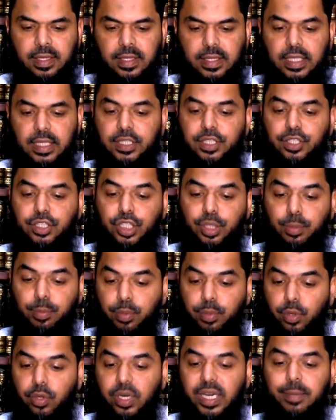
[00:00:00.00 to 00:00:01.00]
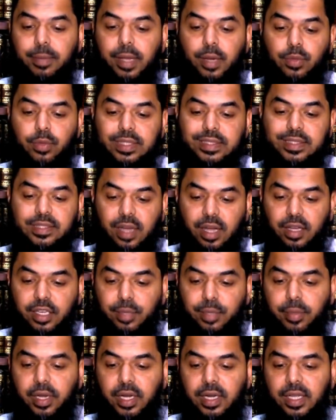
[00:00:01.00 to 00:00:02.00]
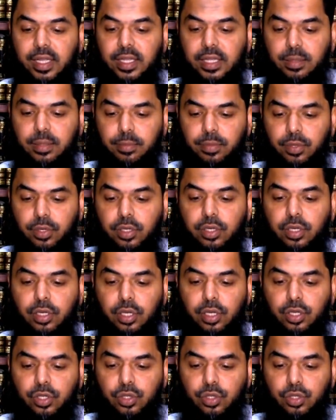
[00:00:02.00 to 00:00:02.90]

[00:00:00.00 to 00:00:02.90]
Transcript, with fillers: This is supported by what is documented in the book